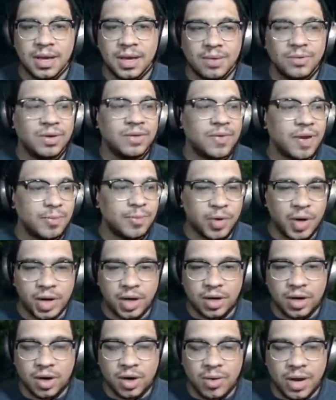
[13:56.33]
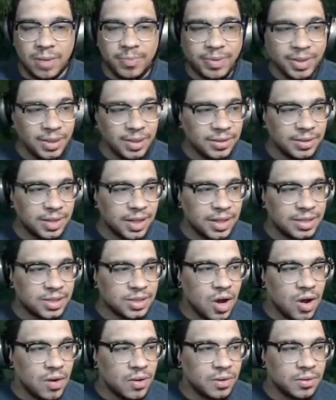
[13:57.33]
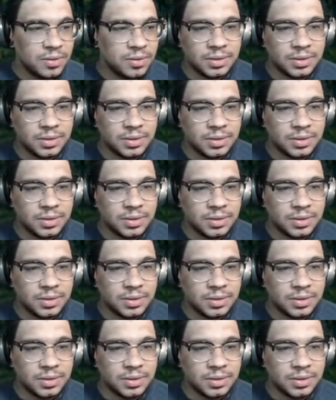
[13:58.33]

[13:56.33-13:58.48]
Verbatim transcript: We've upgraded our weapon. Let's go.